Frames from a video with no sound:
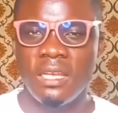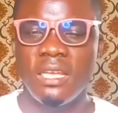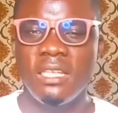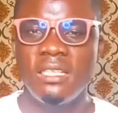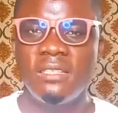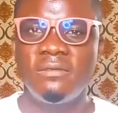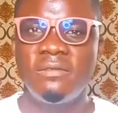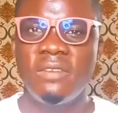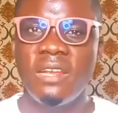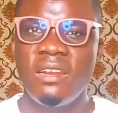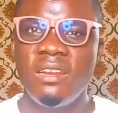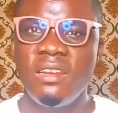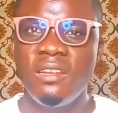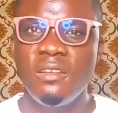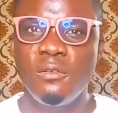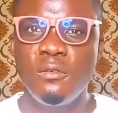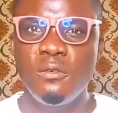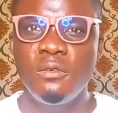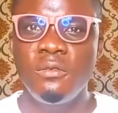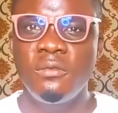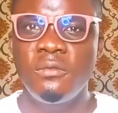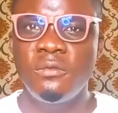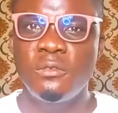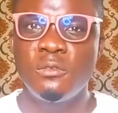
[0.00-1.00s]
it's very
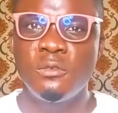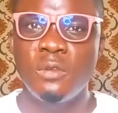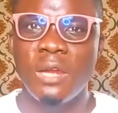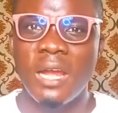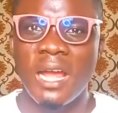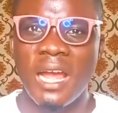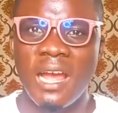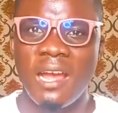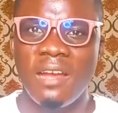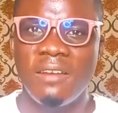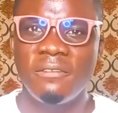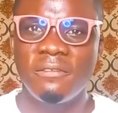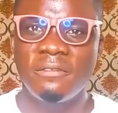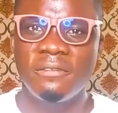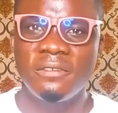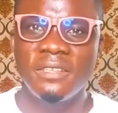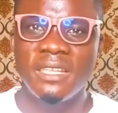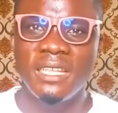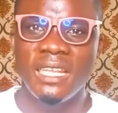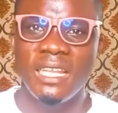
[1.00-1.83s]
good to have